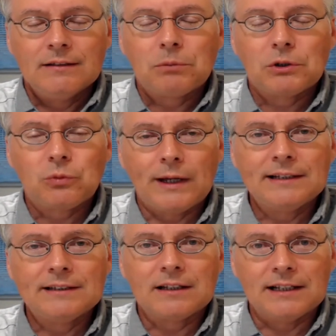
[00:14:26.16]

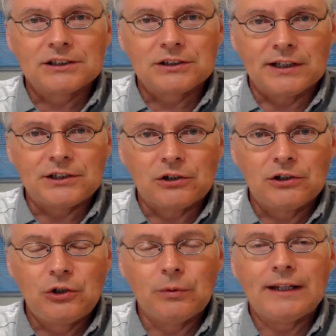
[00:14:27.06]
persuaded the legislature
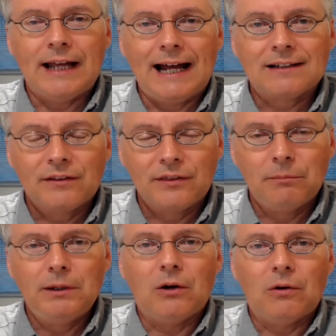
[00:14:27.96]
to enact the
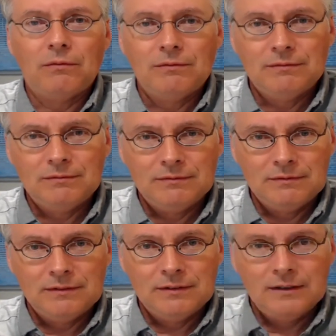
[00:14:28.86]
bill.
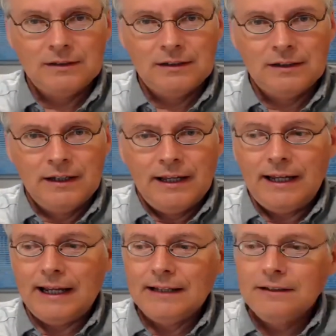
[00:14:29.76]

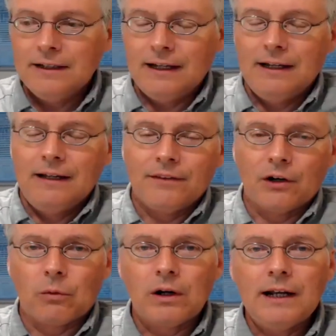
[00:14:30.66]
And
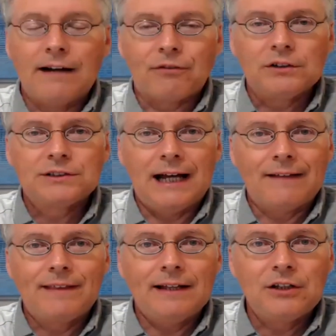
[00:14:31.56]
there were efforts
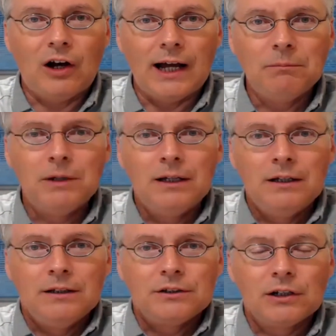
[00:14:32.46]
at that time
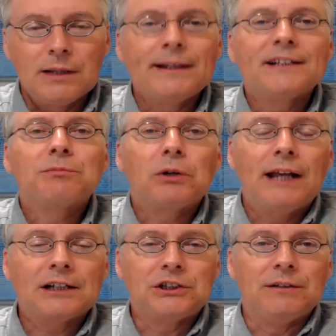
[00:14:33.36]
to limit its
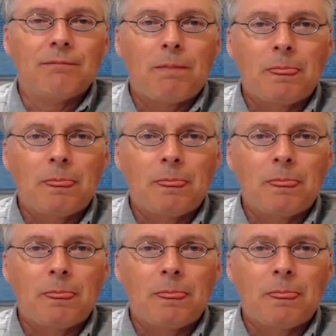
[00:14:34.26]
protection.